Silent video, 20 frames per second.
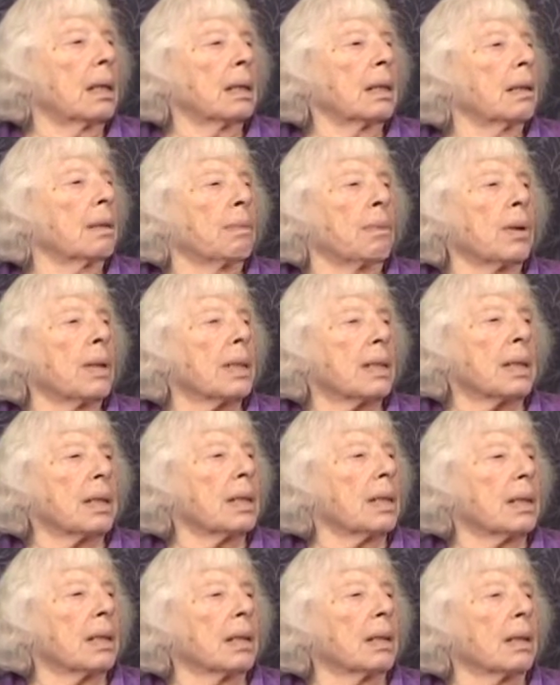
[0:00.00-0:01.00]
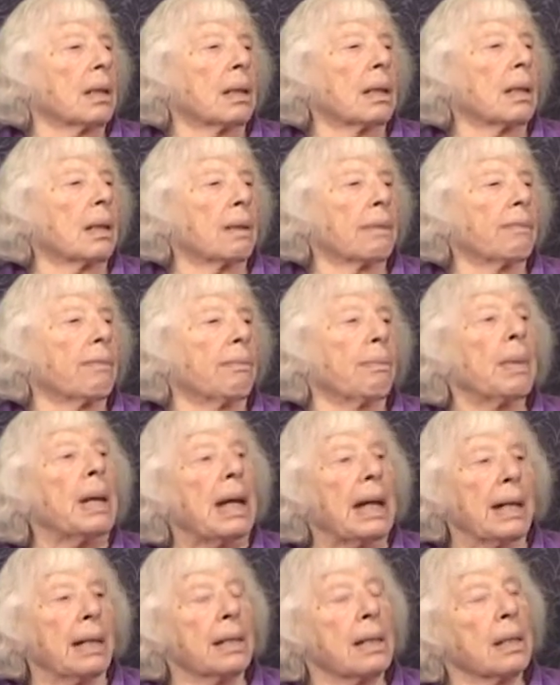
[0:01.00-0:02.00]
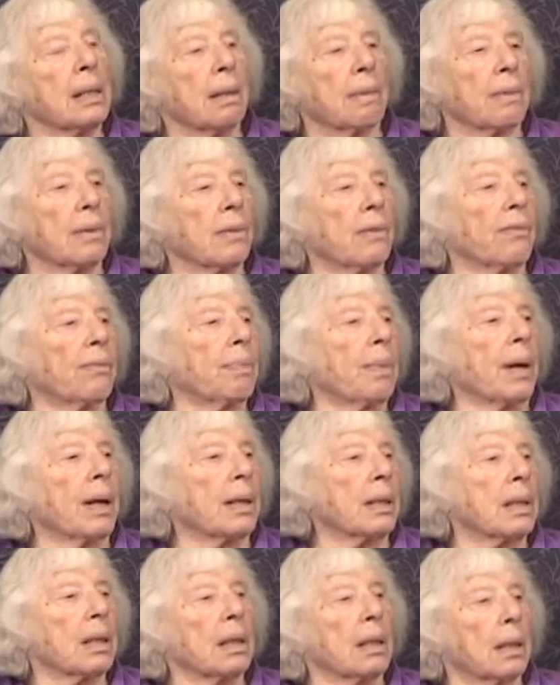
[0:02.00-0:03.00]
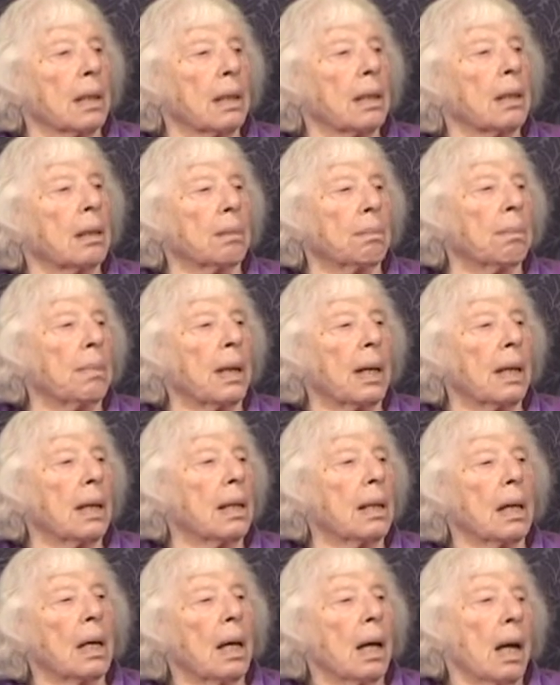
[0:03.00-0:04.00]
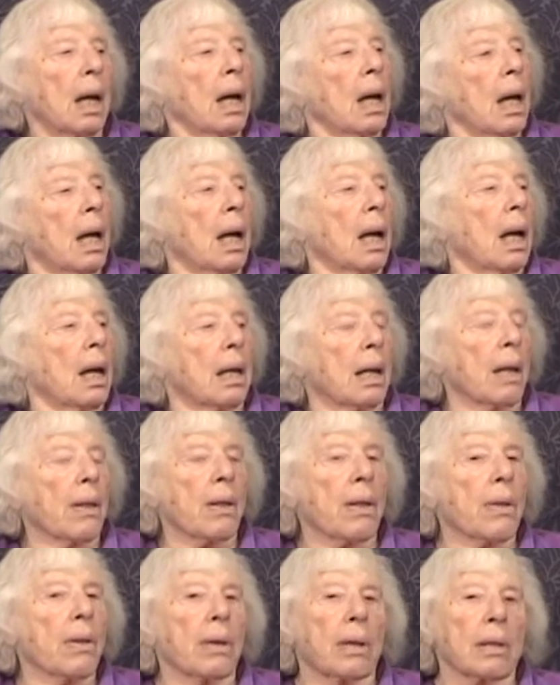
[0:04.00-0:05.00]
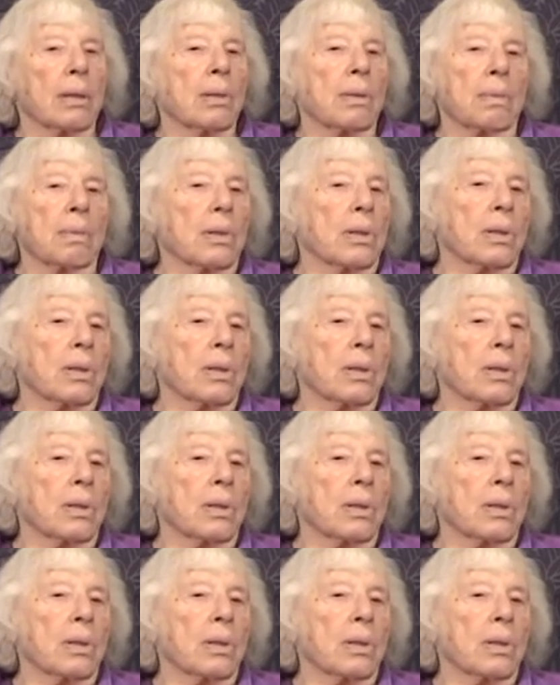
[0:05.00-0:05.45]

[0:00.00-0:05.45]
there wasn't a lot of meat. There was practically no meat, and other things were